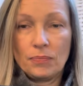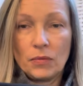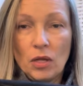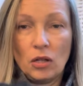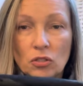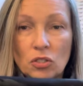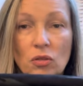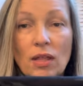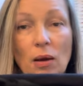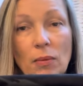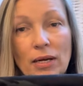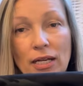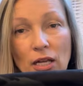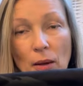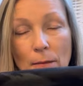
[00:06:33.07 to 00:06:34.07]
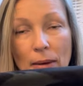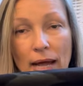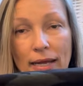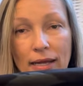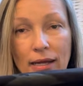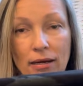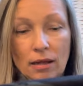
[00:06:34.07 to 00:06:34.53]
I'll do that when I come
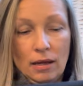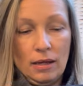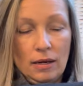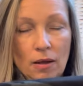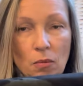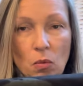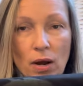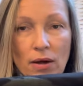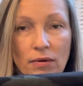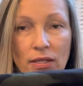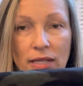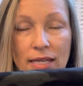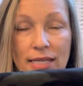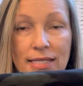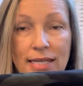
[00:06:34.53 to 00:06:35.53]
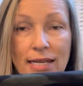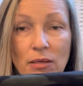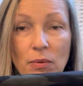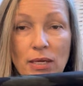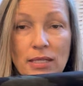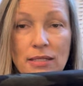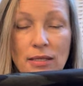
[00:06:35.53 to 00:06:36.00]
back and I'm wearing these
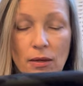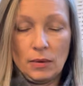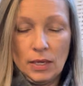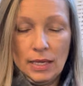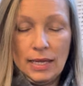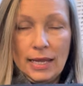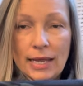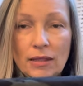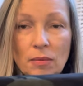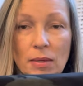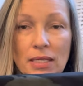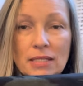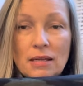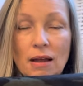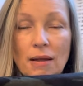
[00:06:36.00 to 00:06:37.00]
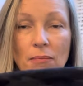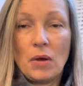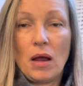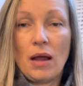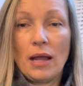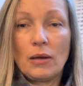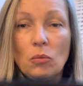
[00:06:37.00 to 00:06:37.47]
anyway. So in the meantime,
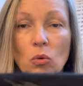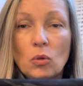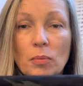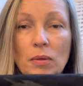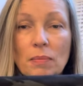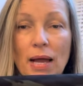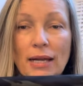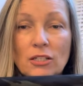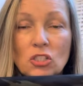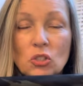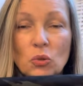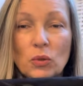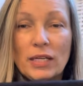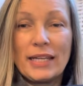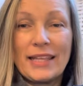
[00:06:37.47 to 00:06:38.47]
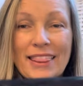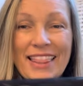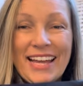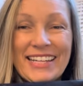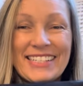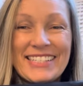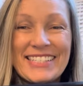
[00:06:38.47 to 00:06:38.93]
I will be back shortly.
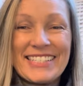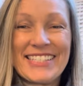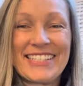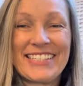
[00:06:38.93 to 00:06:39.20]
Thanks.